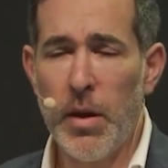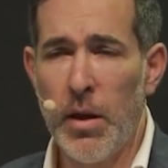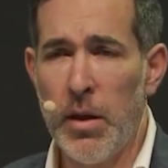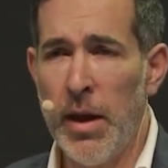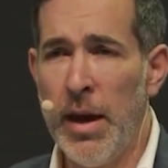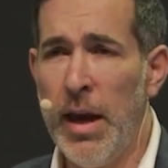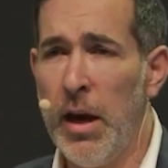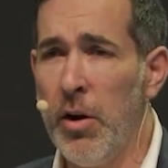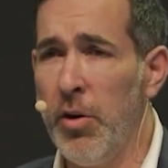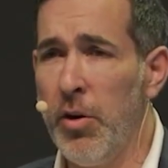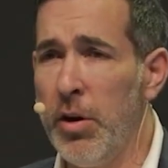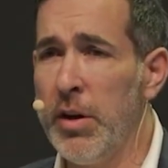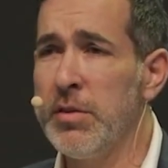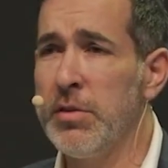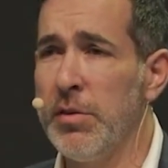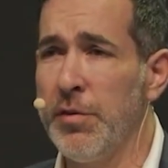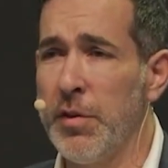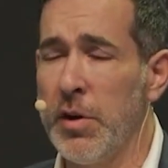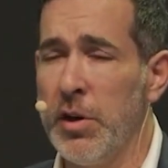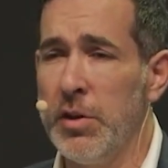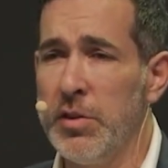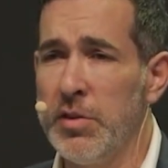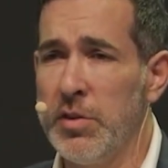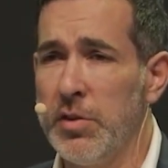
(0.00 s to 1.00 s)
areas of
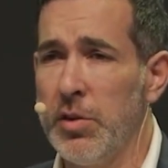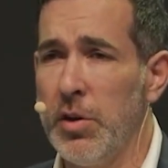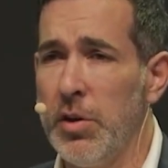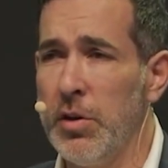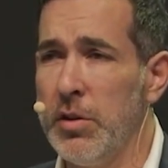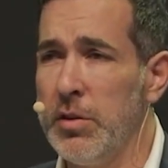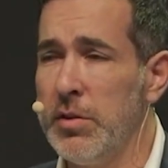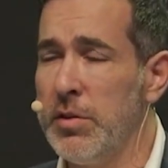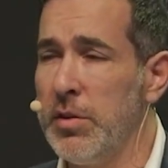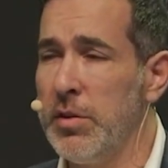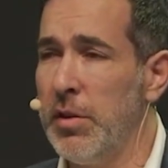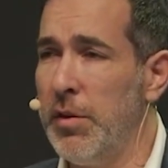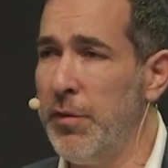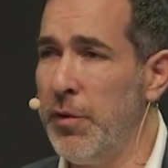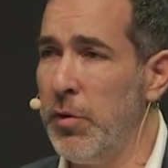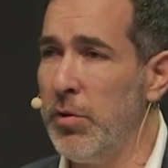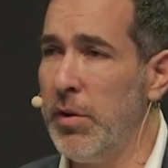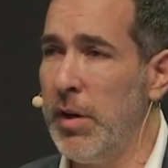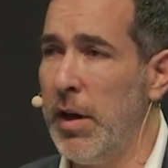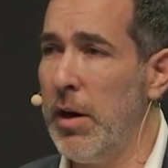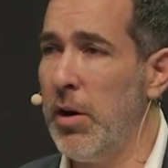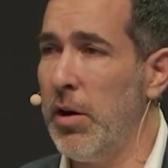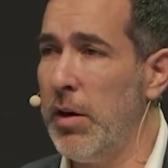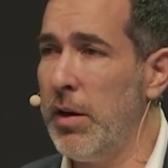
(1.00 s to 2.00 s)
concerns, a few
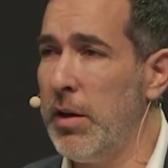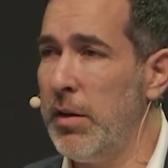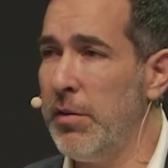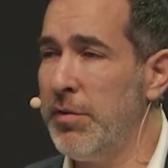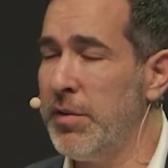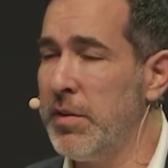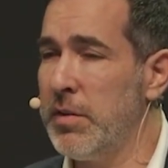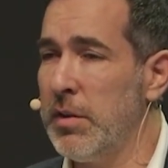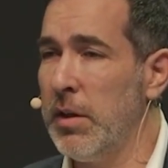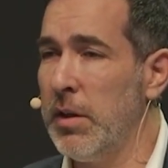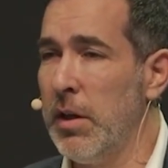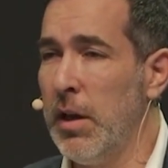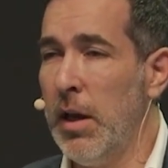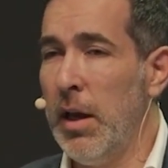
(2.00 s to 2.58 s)
narratives,